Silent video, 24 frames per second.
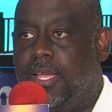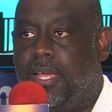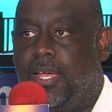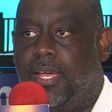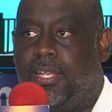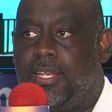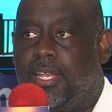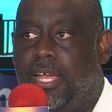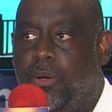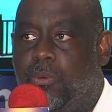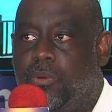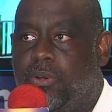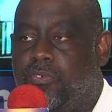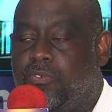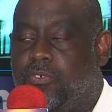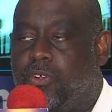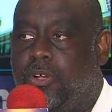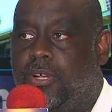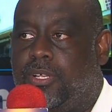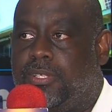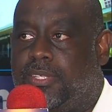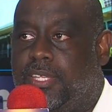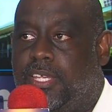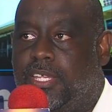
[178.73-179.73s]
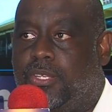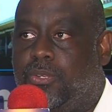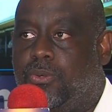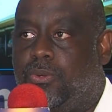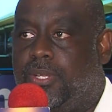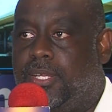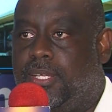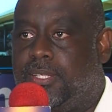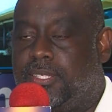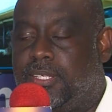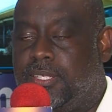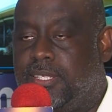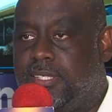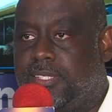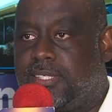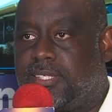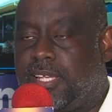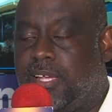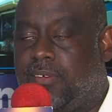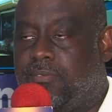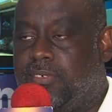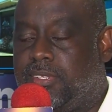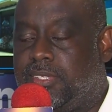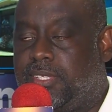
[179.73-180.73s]
And that would have continued into the
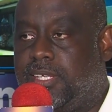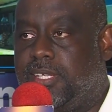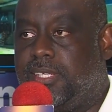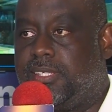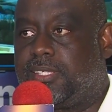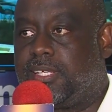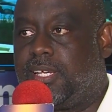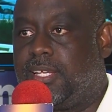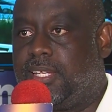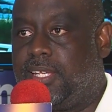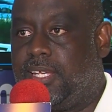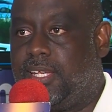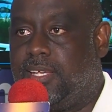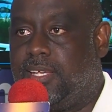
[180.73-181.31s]
70s and